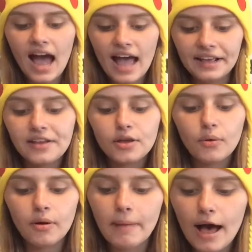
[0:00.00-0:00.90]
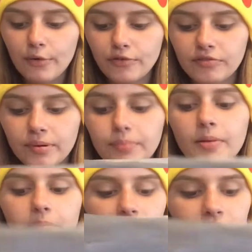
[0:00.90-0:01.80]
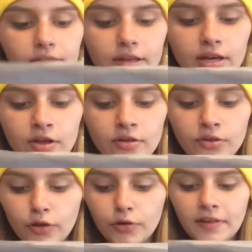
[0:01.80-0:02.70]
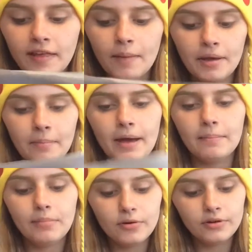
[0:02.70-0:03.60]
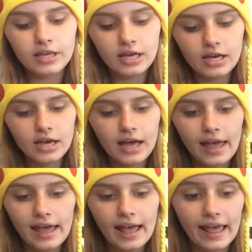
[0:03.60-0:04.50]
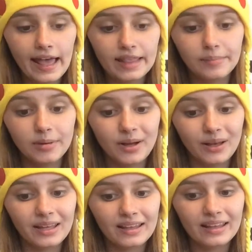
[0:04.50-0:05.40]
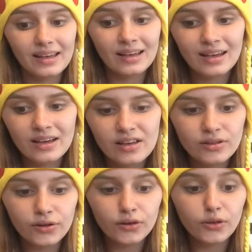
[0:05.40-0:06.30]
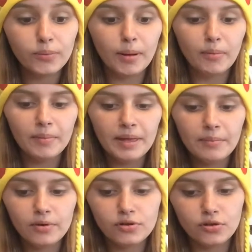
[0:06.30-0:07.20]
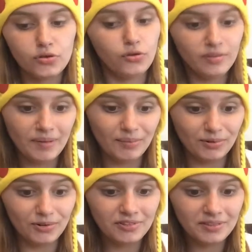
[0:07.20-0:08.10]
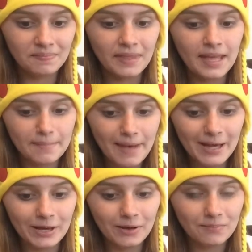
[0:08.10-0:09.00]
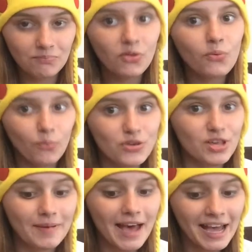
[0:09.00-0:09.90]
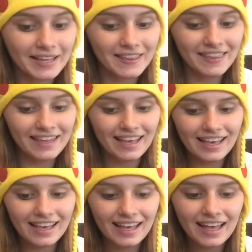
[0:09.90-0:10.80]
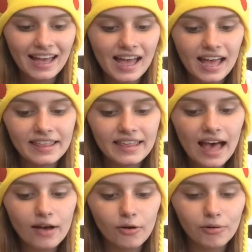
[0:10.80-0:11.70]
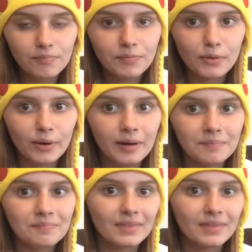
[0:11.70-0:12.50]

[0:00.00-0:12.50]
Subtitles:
I didn't know what powers Piplup had, so I looked it up in my Poke handbook. She could do Bubble Beam, where she shoots bubbles, Peck, where she pecks, and Tackle, where,